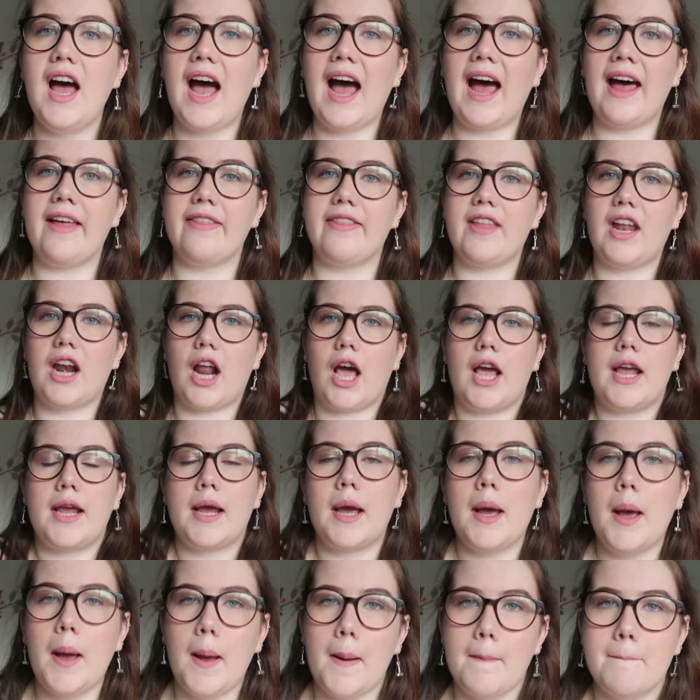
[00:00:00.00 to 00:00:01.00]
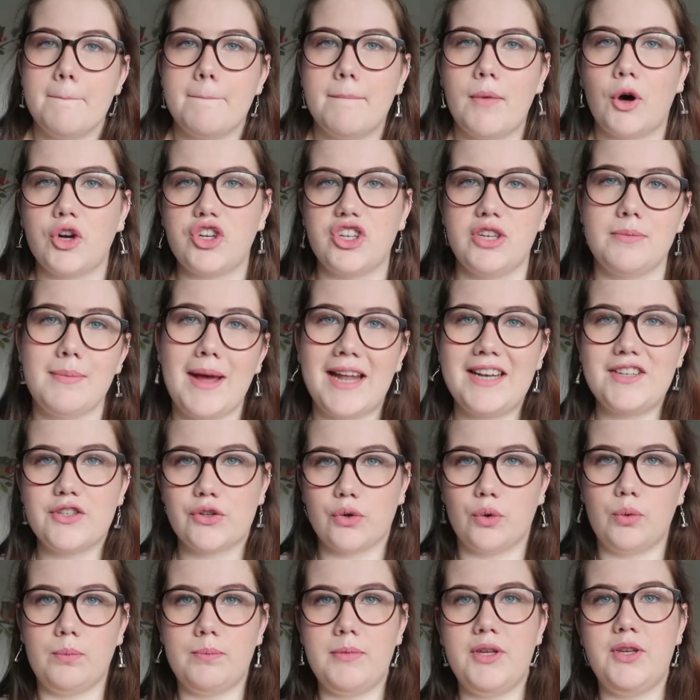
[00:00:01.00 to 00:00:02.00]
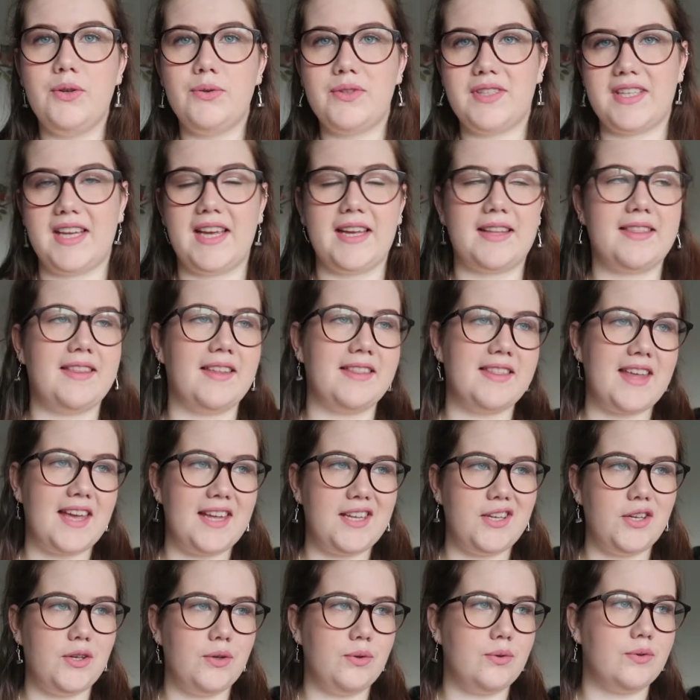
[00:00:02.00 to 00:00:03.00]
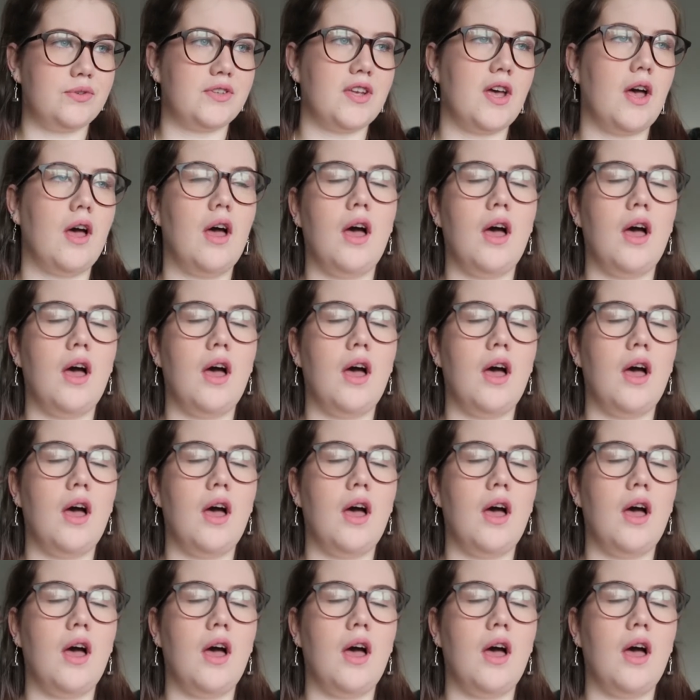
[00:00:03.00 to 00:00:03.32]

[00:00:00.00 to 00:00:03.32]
and the like monumental music that they use.